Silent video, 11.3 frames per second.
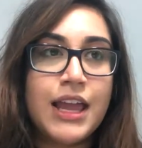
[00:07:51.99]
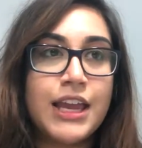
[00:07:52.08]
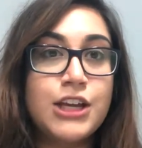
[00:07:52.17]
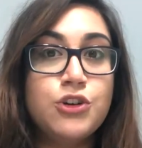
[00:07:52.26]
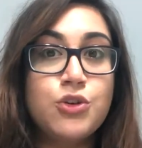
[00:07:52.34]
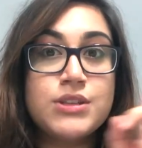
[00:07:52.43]

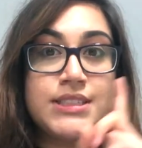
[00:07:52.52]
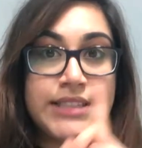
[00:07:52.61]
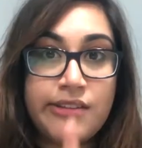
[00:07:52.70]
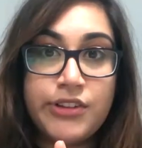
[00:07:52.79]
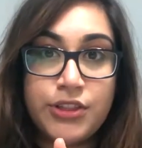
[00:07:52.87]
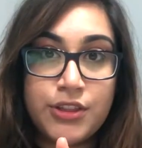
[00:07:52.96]
Ignore
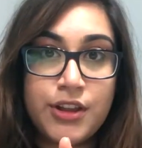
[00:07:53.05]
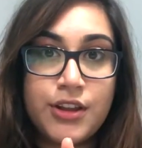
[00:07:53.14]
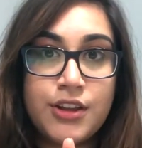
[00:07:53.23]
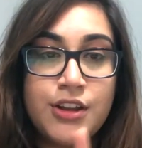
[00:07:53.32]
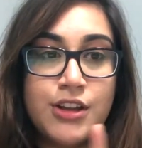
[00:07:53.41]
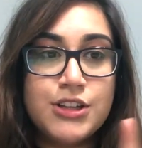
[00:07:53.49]
7 though.
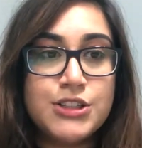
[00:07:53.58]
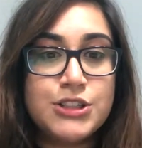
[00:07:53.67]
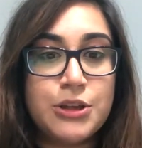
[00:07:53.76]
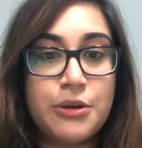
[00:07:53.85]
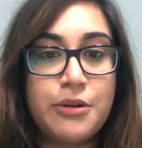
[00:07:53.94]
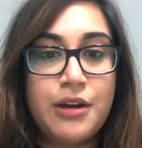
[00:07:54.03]

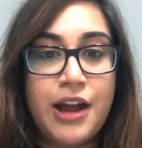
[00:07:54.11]
So